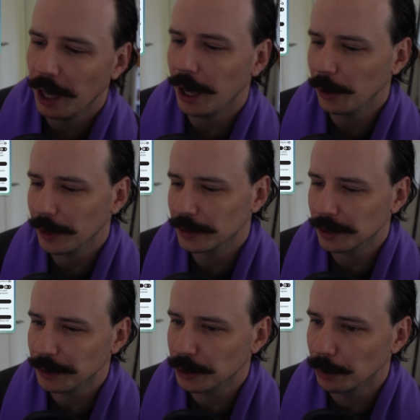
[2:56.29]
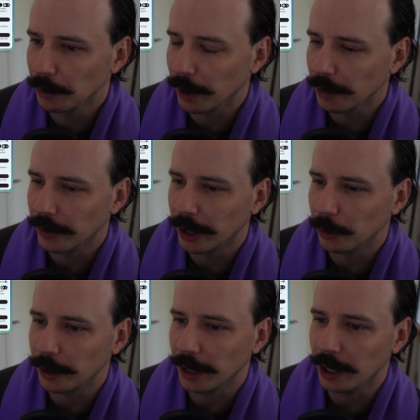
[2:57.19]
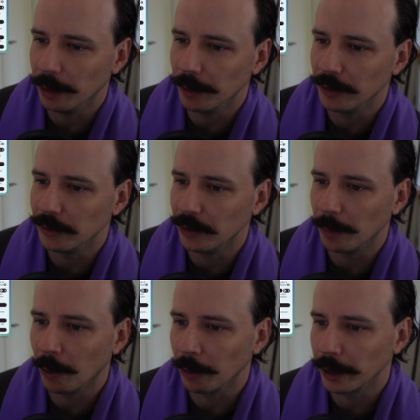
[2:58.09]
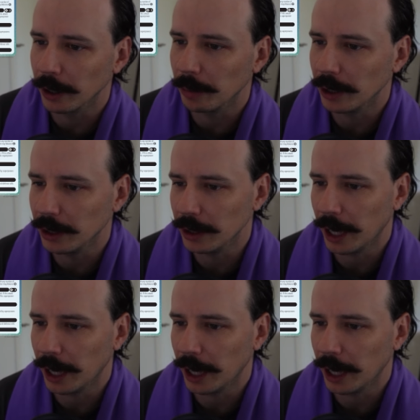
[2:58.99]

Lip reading: I don't think it's going to be super relevant. I don't think him and Zemo are going to be